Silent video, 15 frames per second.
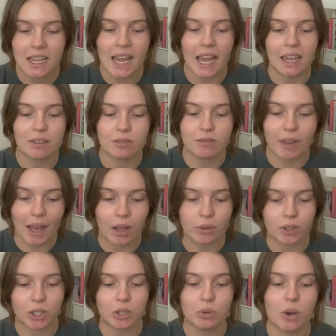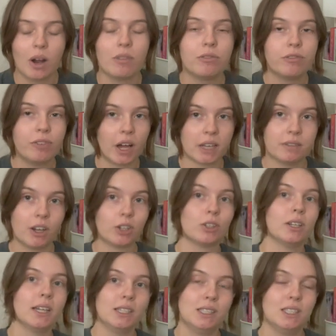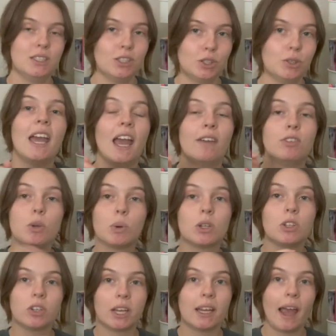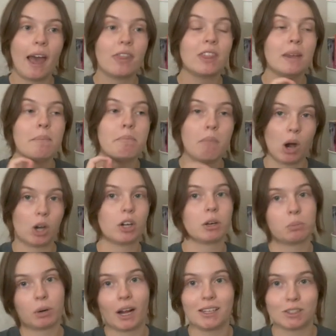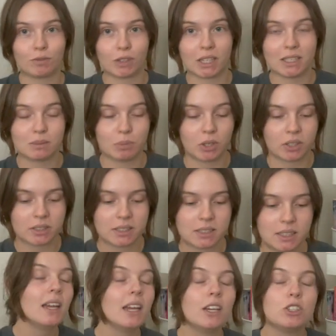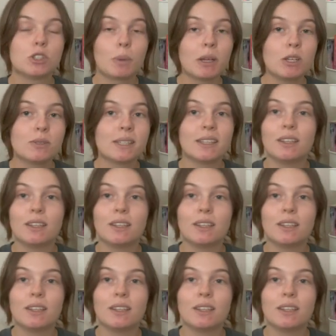a value of $592 if you were looking at the market price for these books. Just by using the